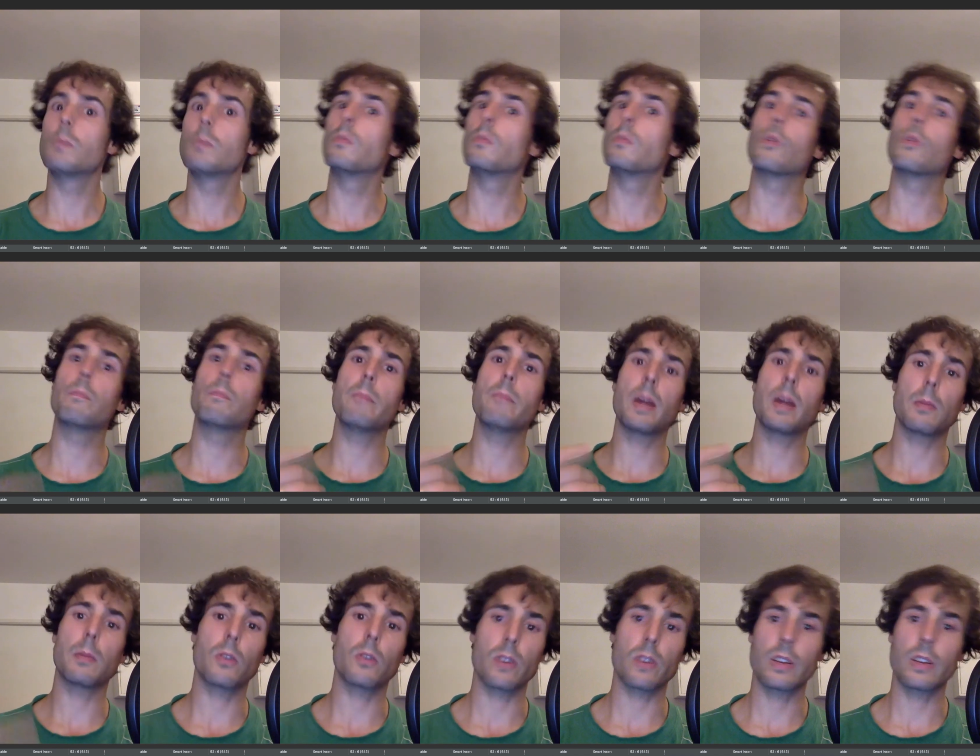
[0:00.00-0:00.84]
more
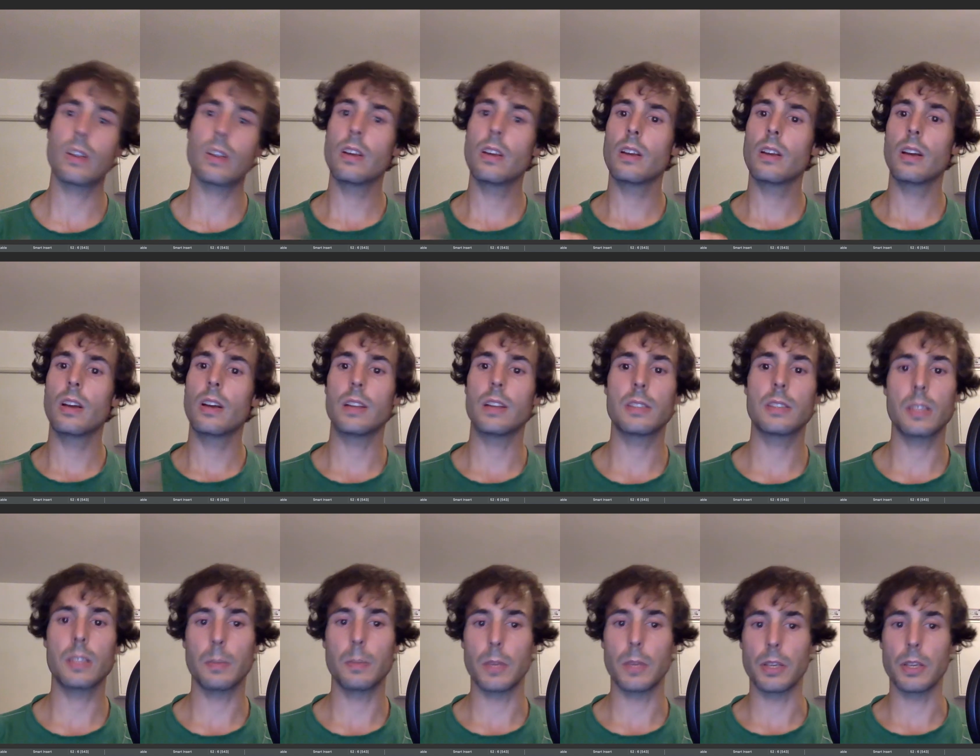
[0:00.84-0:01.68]
memory and
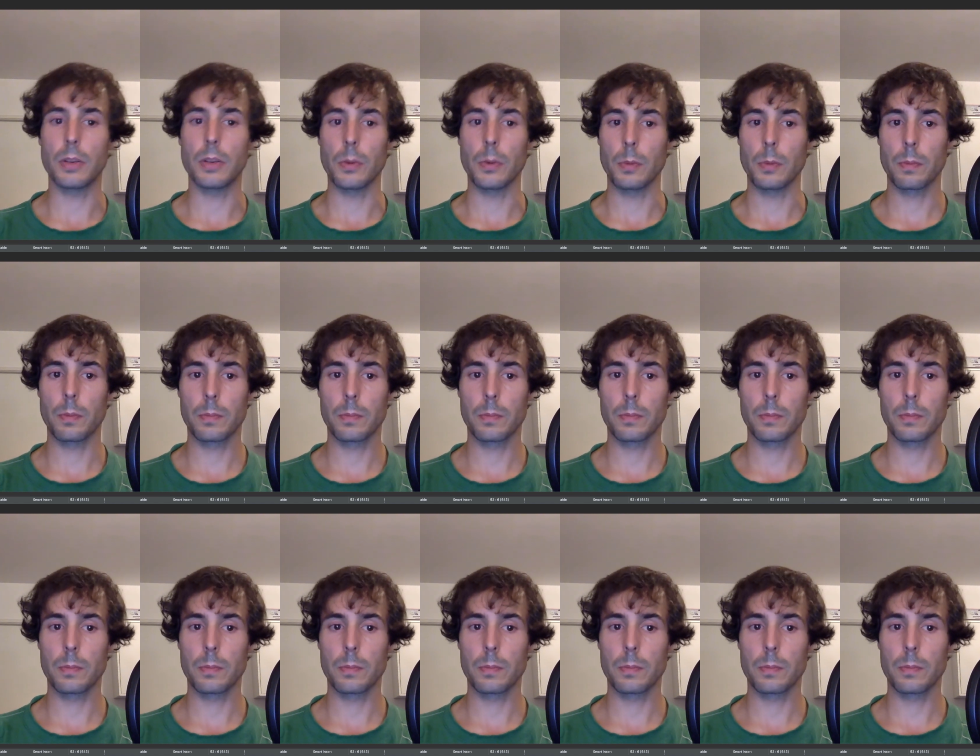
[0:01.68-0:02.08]
CPU.